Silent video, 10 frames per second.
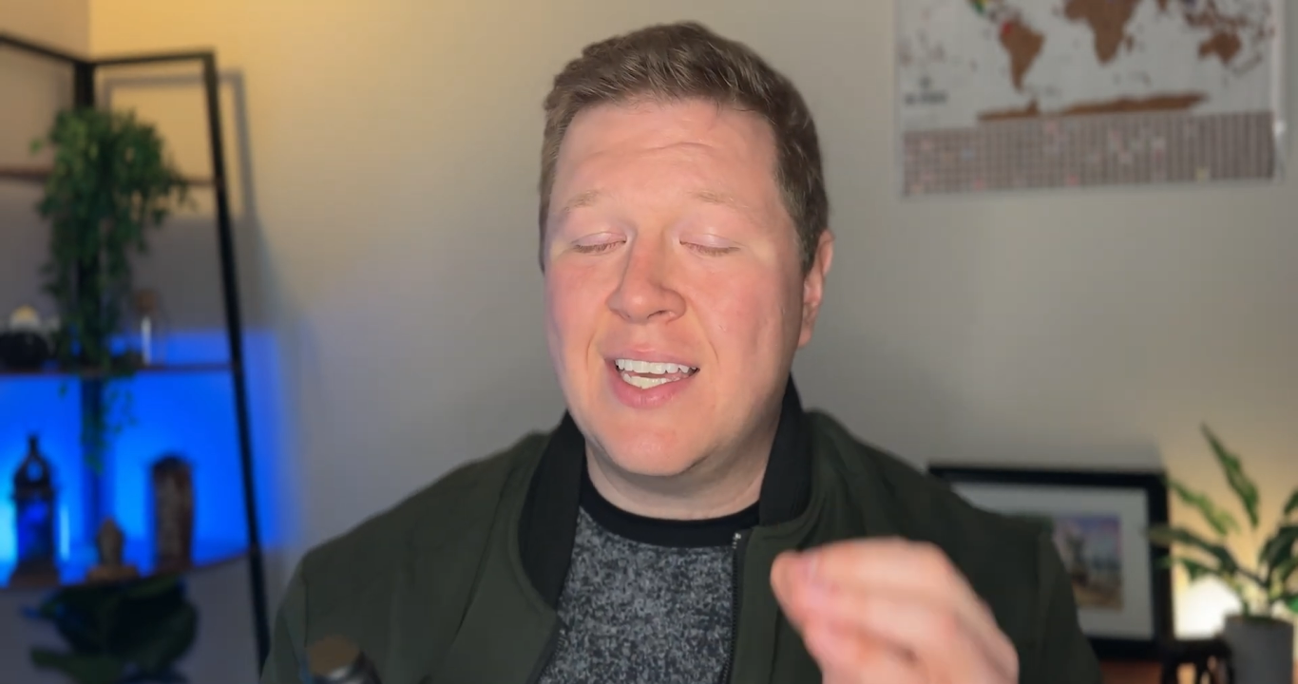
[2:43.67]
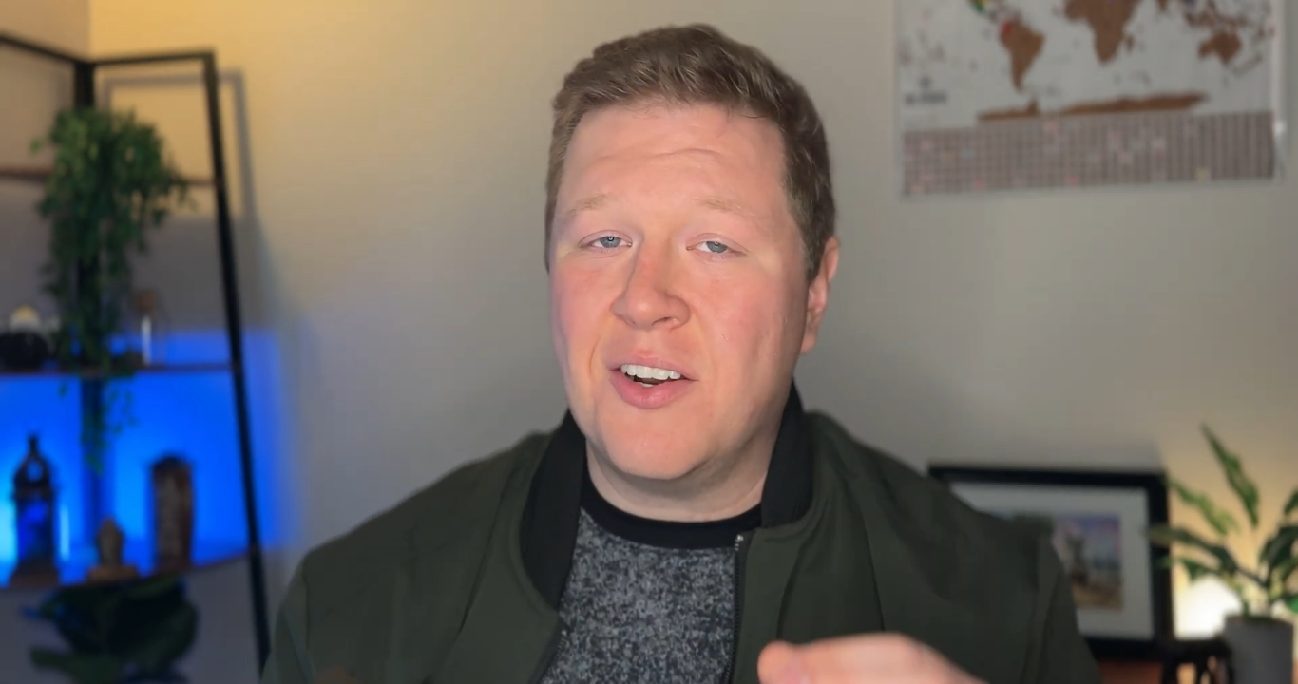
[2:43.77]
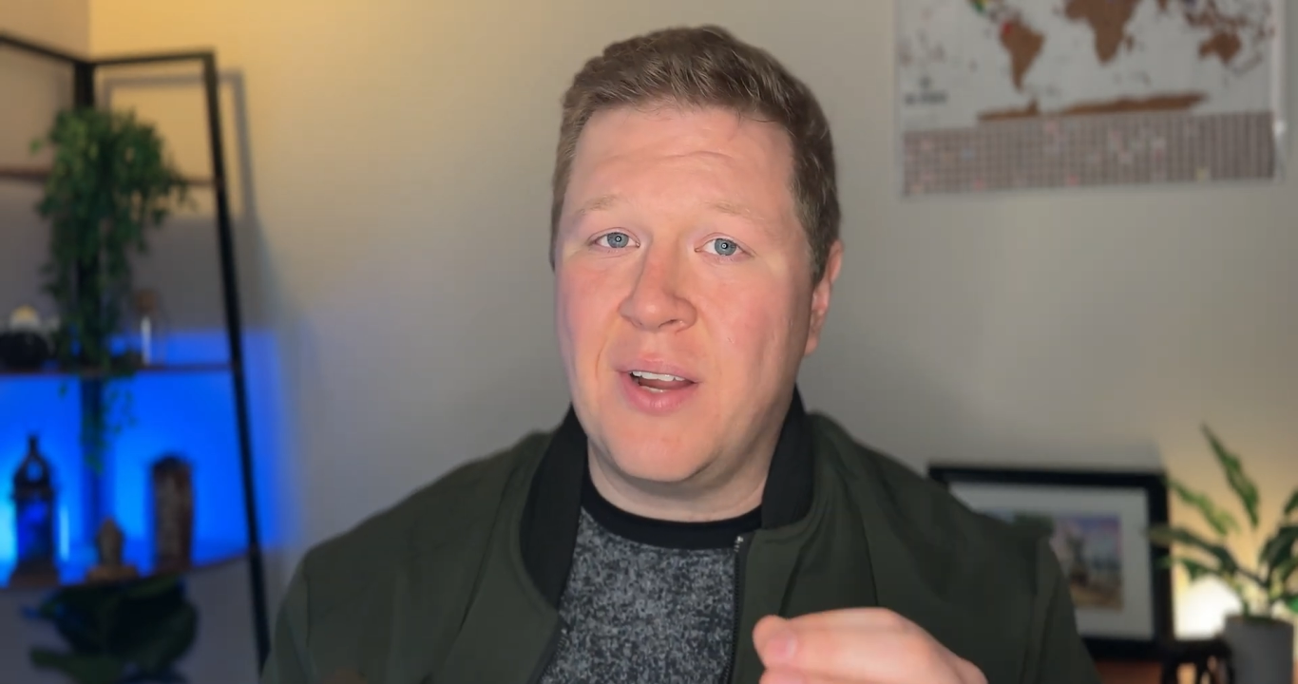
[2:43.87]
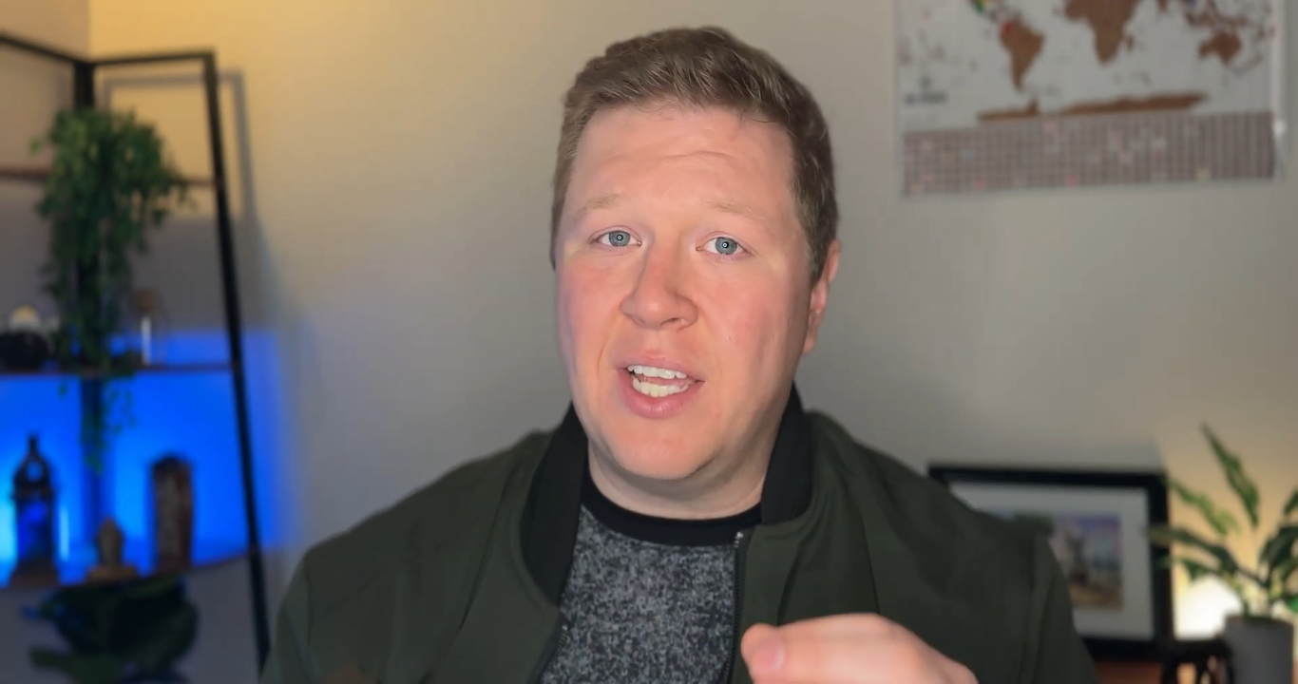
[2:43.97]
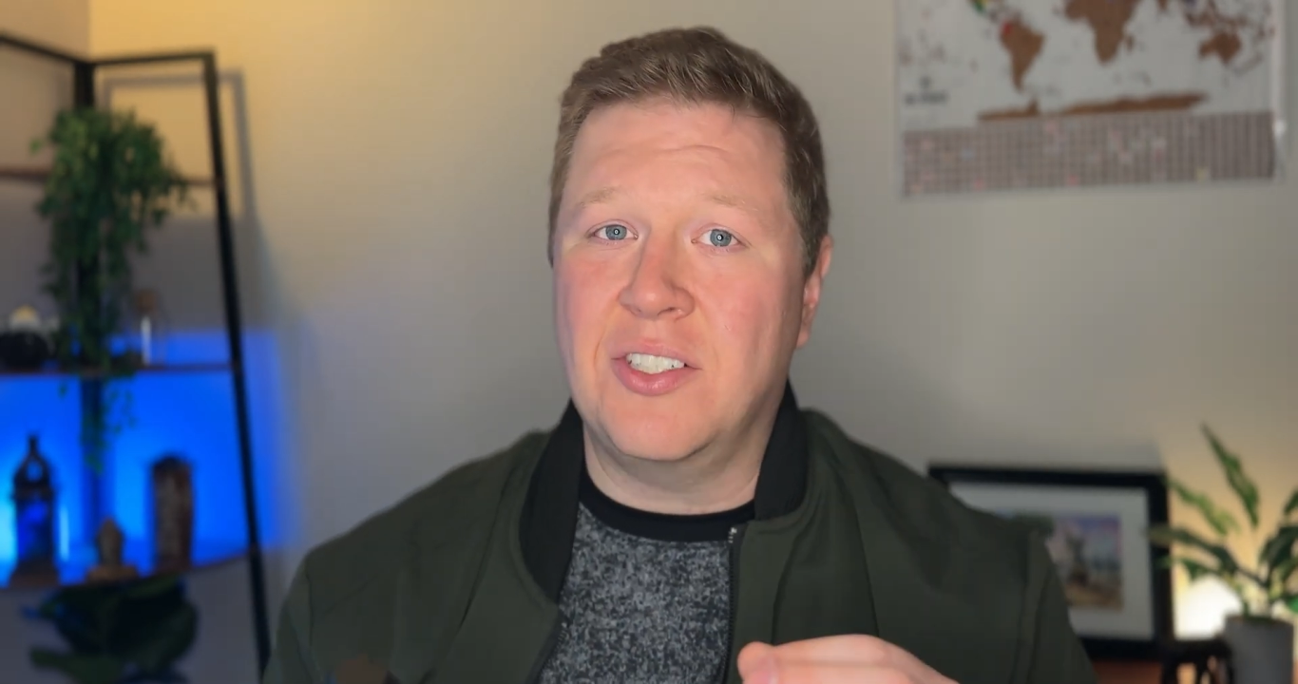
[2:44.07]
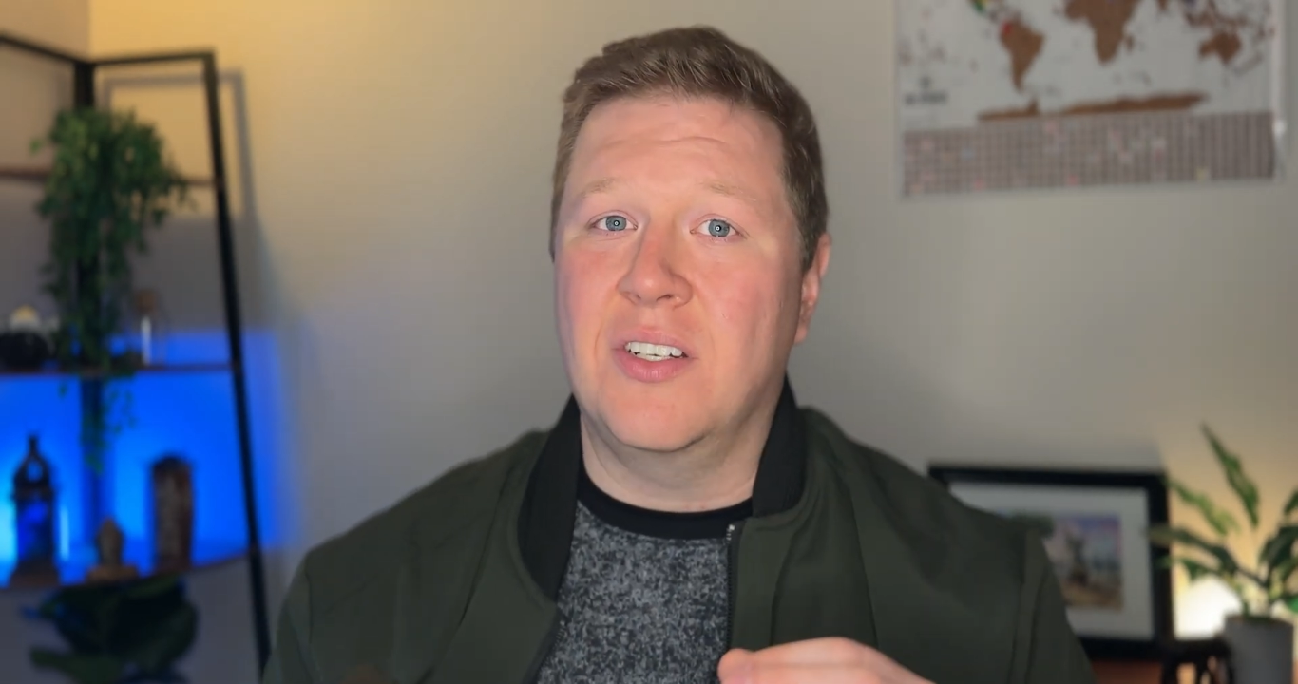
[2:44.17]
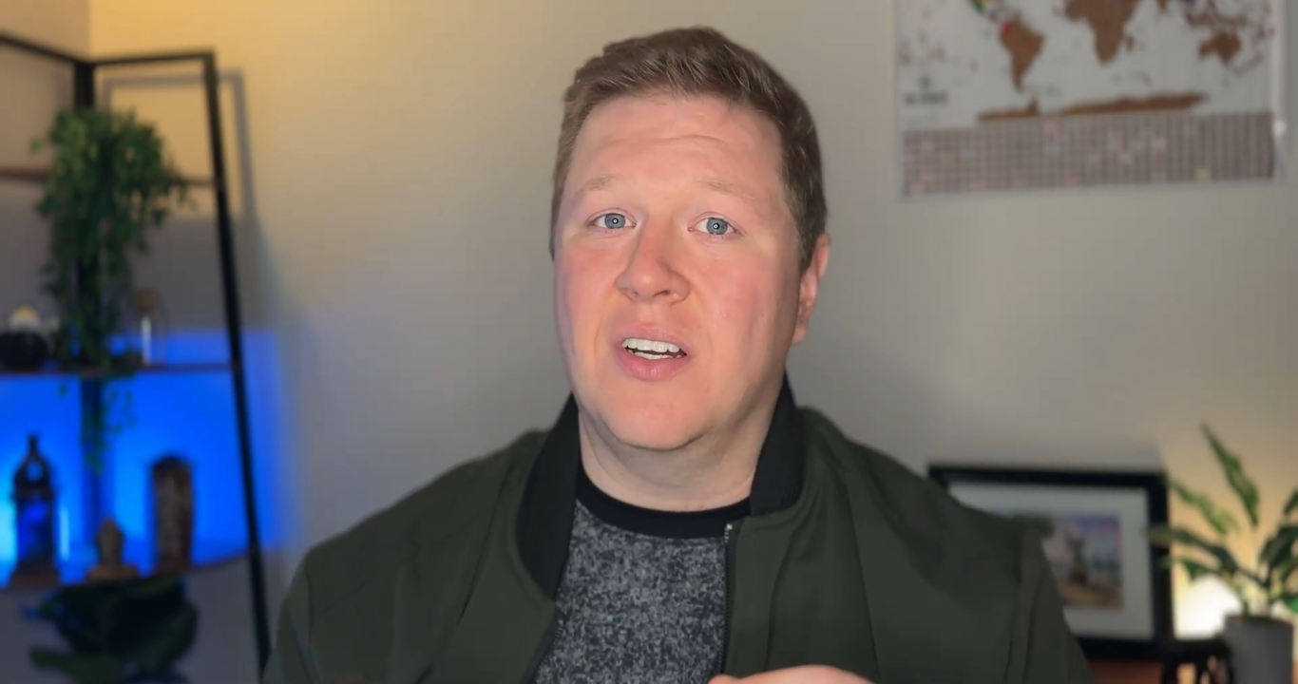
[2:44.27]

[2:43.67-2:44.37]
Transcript: iteration